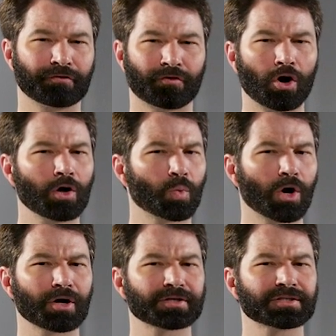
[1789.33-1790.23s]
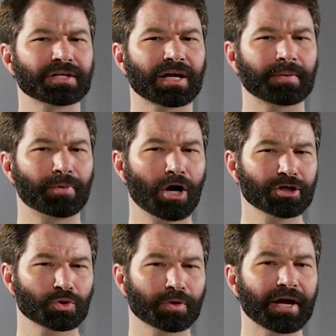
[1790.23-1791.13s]
far worse than a
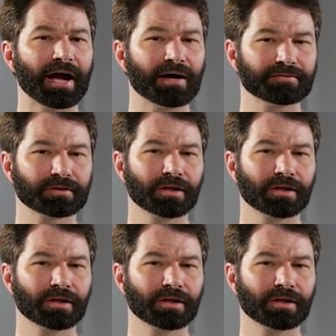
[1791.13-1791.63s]
punch would have.